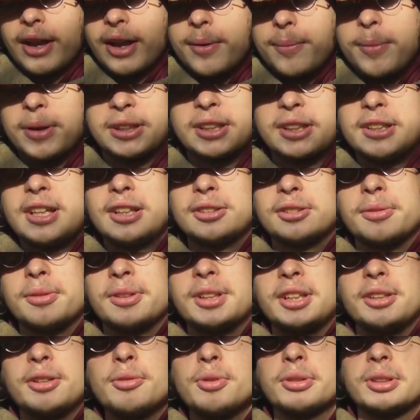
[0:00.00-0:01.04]
But in the end of it,
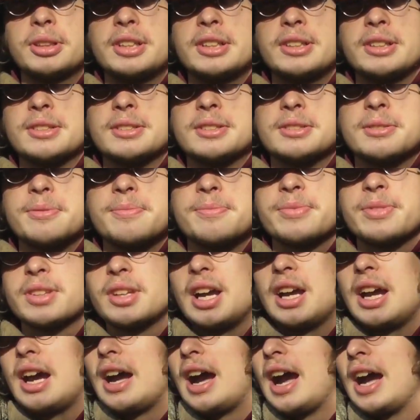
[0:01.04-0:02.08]
you know what I realized?
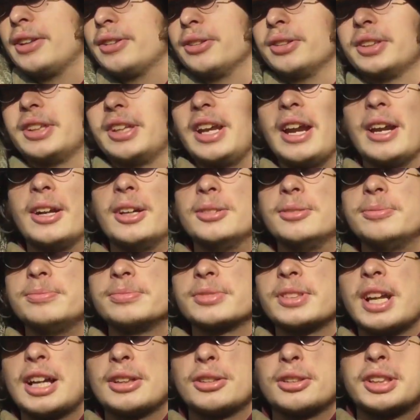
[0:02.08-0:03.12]
I don't care.
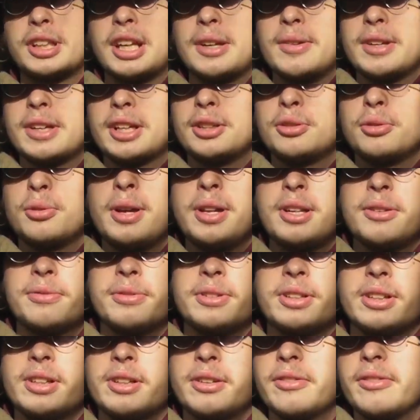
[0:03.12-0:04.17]
I don't care. We can do
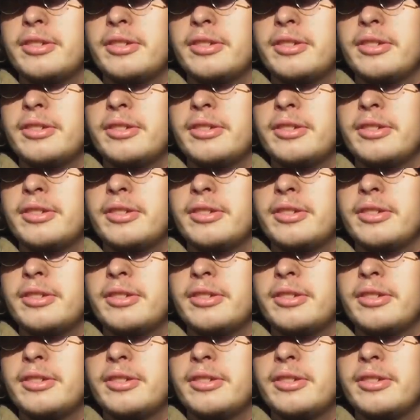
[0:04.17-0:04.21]
anything.